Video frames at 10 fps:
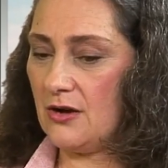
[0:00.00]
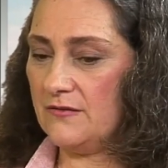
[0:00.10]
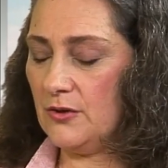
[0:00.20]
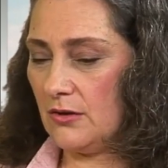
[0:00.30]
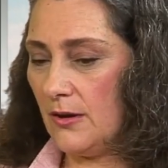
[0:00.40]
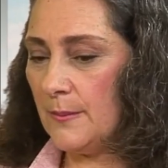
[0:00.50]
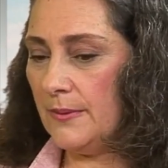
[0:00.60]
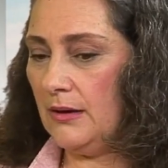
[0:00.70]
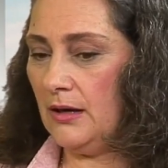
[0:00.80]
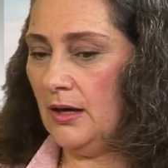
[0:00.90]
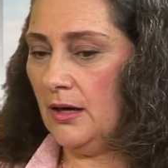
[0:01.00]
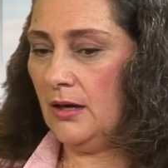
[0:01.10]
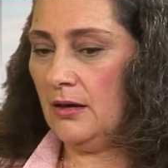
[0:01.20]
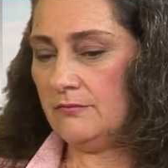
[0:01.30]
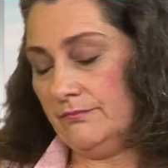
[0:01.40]
if your company
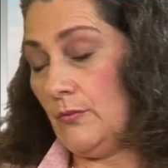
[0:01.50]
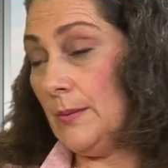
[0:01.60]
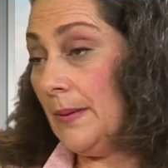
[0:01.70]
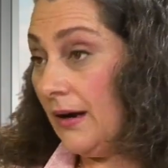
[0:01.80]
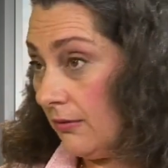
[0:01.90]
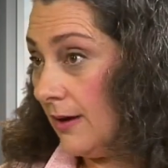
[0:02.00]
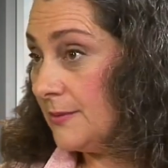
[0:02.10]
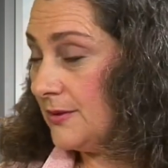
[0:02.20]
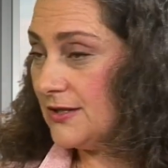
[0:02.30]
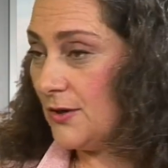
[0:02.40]
went bankrupt, which